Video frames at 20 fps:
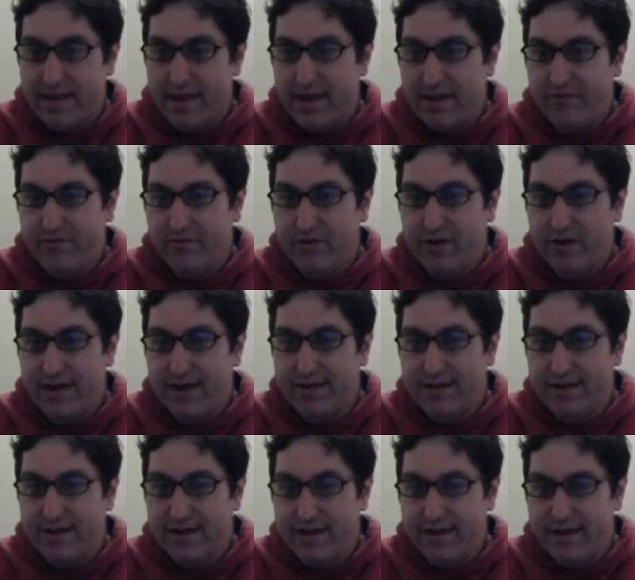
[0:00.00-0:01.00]
Now, if we look
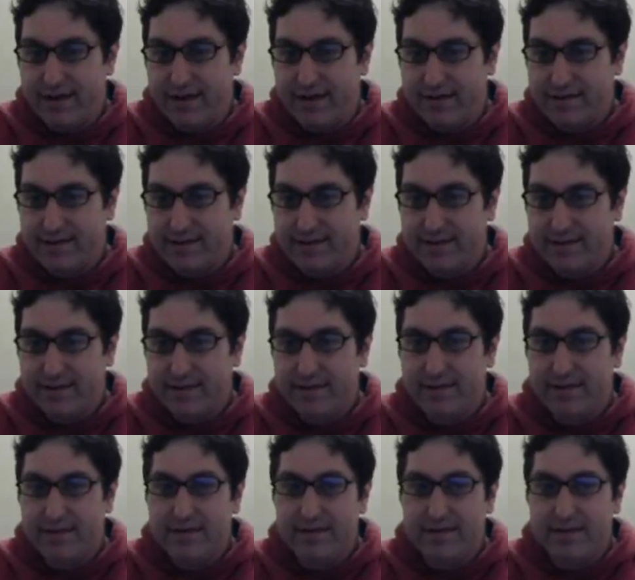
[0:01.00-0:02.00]
at the gears,
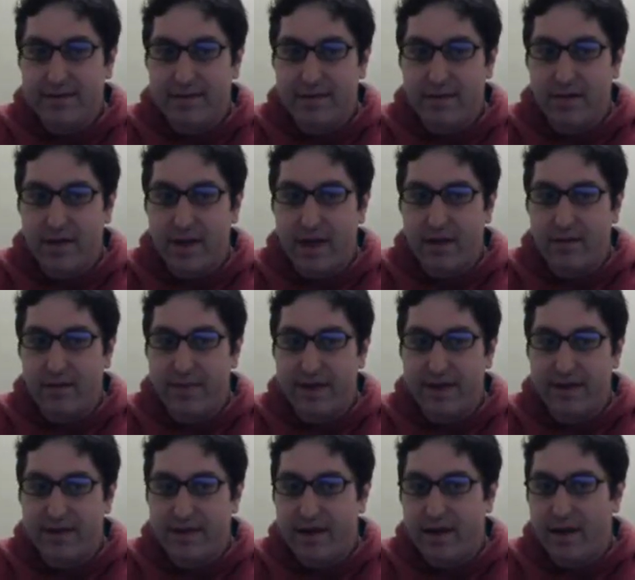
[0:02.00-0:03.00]
look how
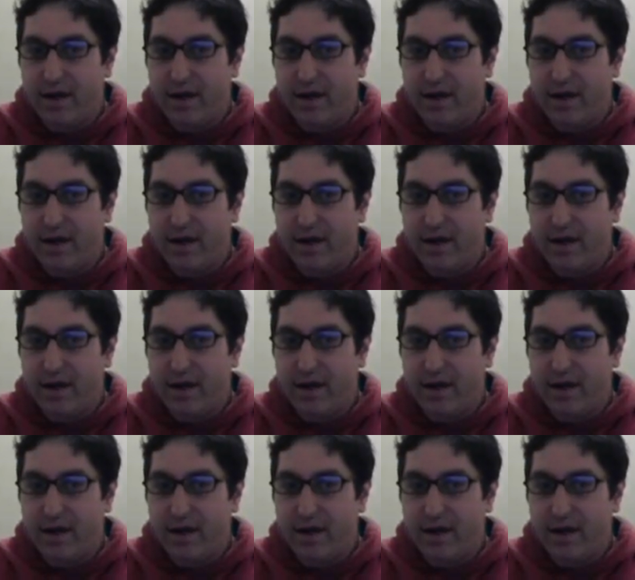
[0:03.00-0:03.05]
many